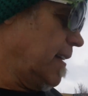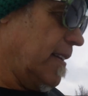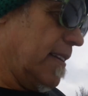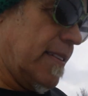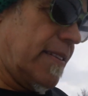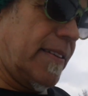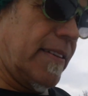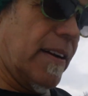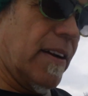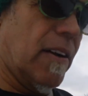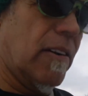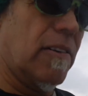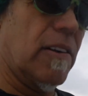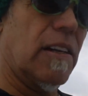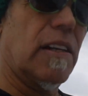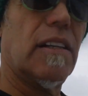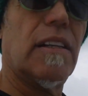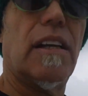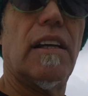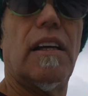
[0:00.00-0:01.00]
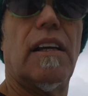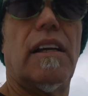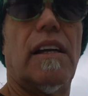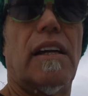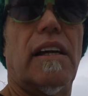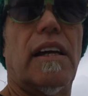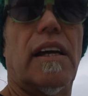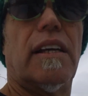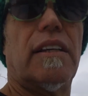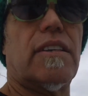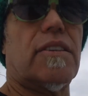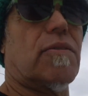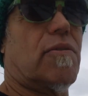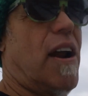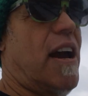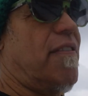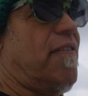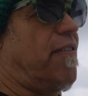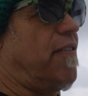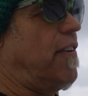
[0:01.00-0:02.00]
So, and this is
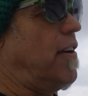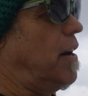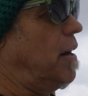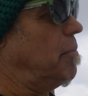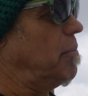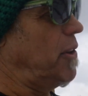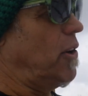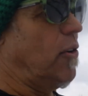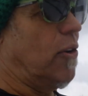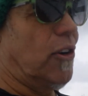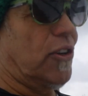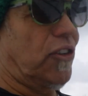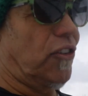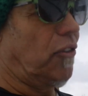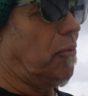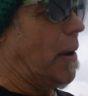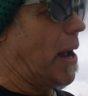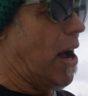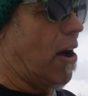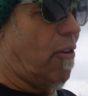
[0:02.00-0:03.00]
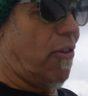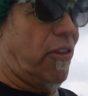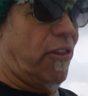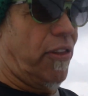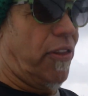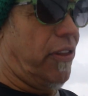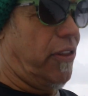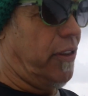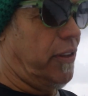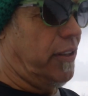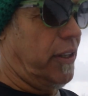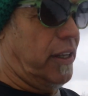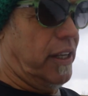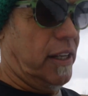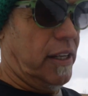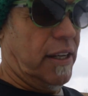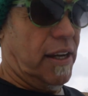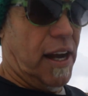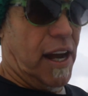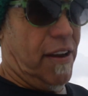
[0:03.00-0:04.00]
right from the horse's mouth.
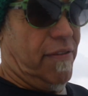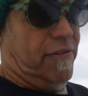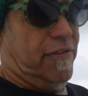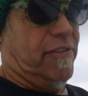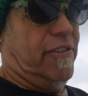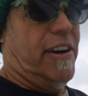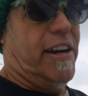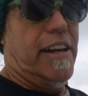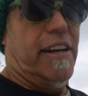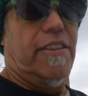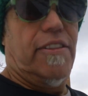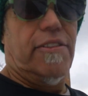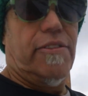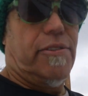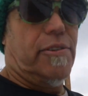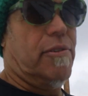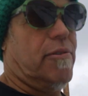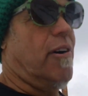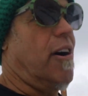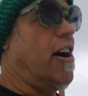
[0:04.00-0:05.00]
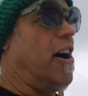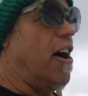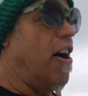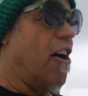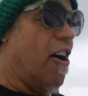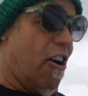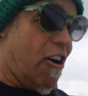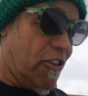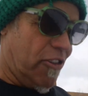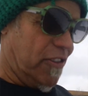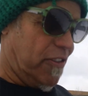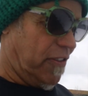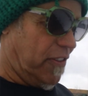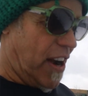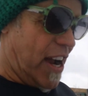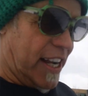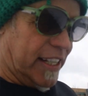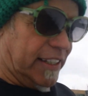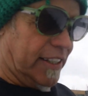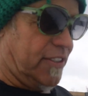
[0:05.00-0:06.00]
I've read through all the
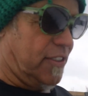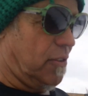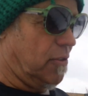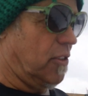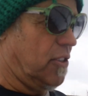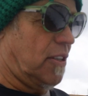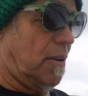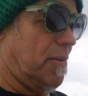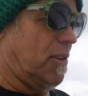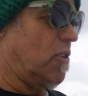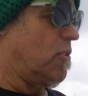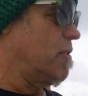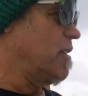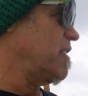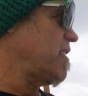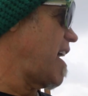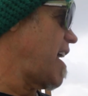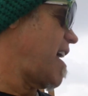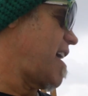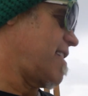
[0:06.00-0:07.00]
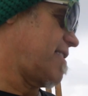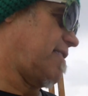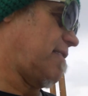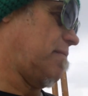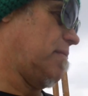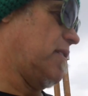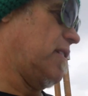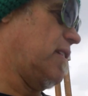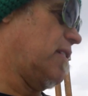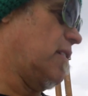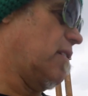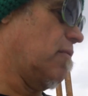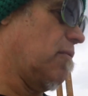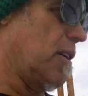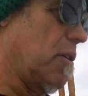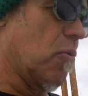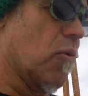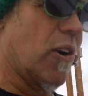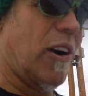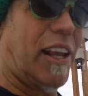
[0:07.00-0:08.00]
filings and rulings. I'm the one that has them. You know,
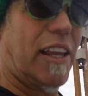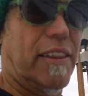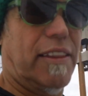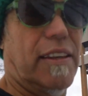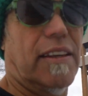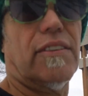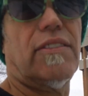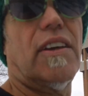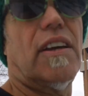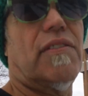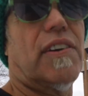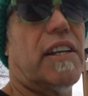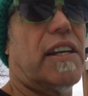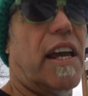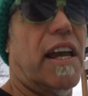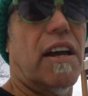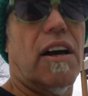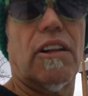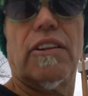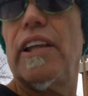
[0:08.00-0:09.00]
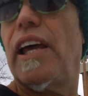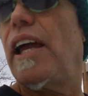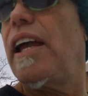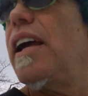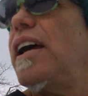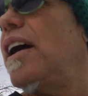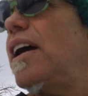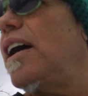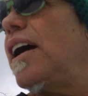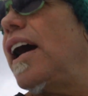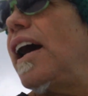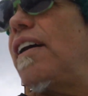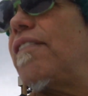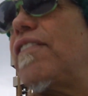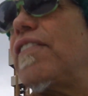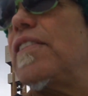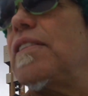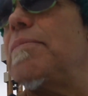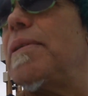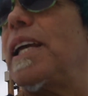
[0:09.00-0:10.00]
we work at this every day, all day, have
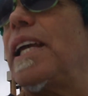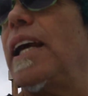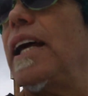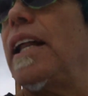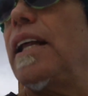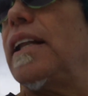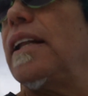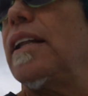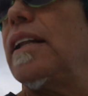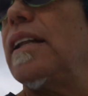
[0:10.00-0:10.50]
from the beginning.